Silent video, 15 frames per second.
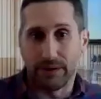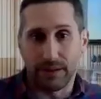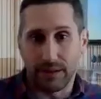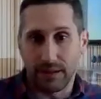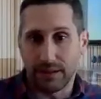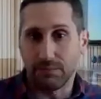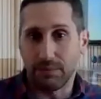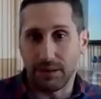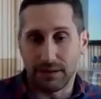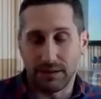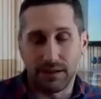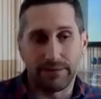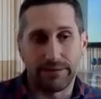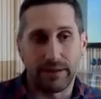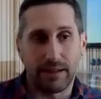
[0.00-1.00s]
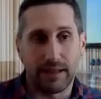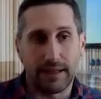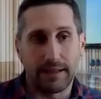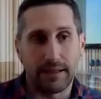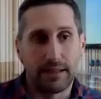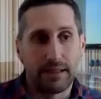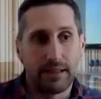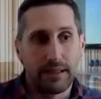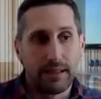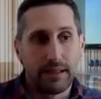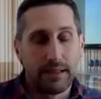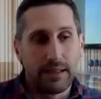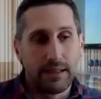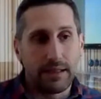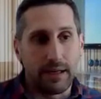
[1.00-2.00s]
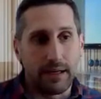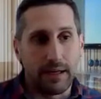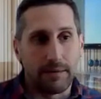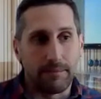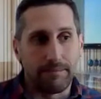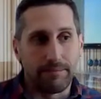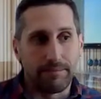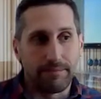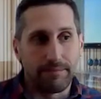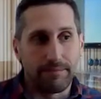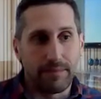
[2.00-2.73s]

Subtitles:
building and DSP and stuff like that, um,